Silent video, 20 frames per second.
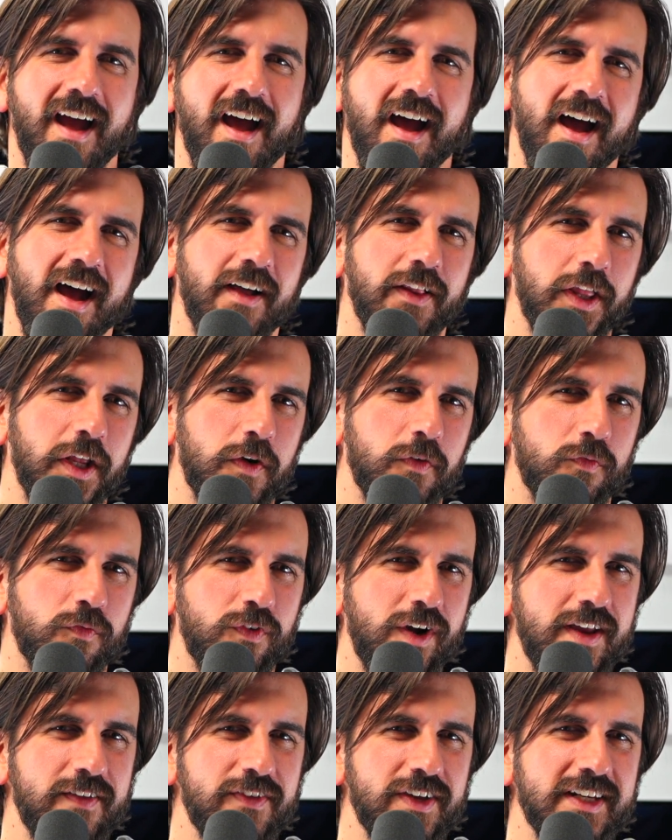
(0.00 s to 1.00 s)
Like
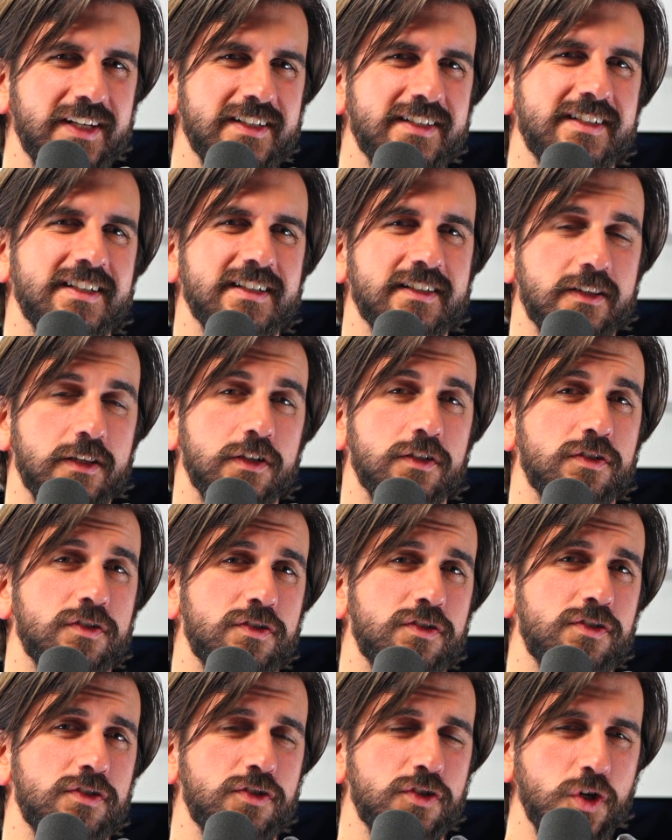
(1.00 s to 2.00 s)
Raven is just this
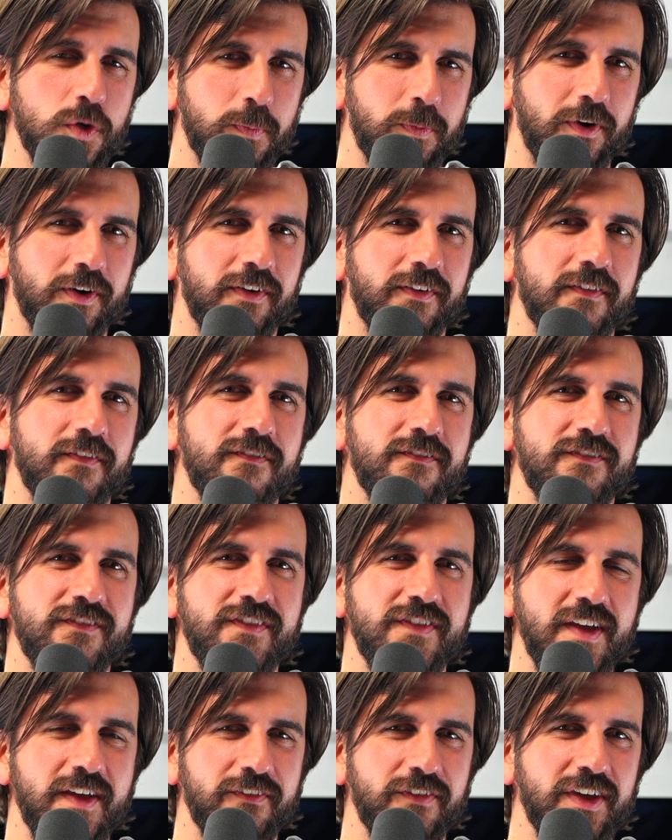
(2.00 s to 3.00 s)
super
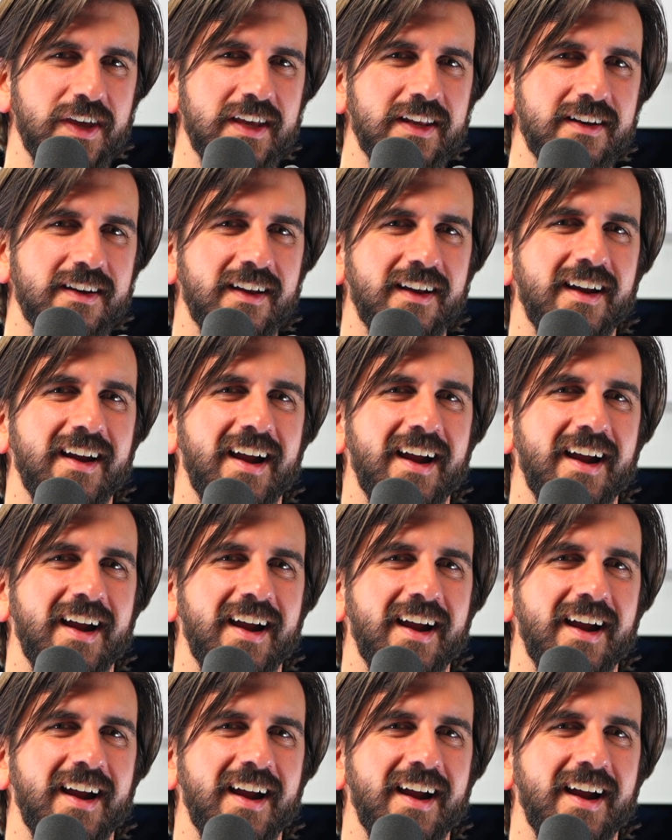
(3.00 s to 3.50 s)
vivid,